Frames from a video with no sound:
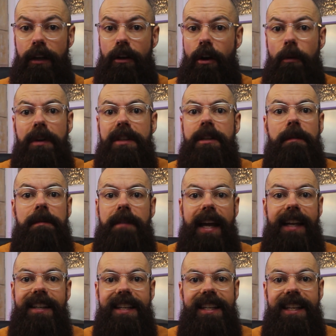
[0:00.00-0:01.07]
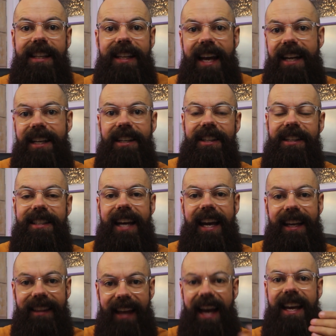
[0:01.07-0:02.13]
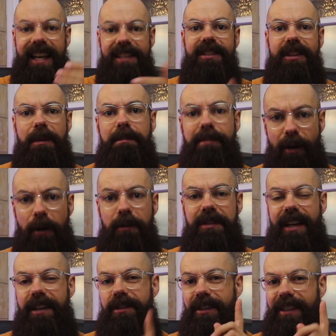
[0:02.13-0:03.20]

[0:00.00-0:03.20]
No one's offended at the end of the day. That is the process.